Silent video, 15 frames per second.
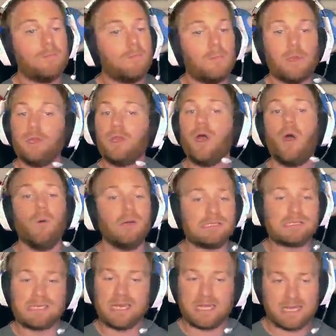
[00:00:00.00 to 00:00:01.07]
No one's
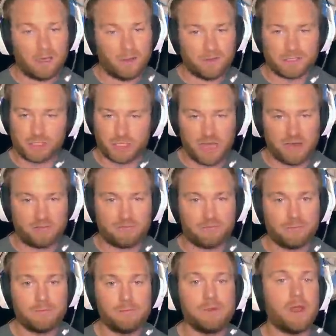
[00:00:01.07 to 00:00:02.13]
going to kill this Jeff.
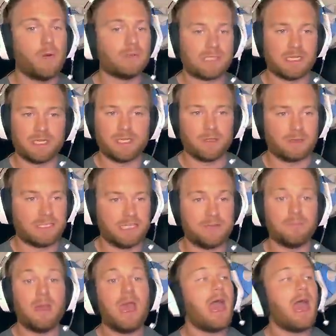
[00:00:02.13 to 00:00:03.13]
No one's going to kill your team.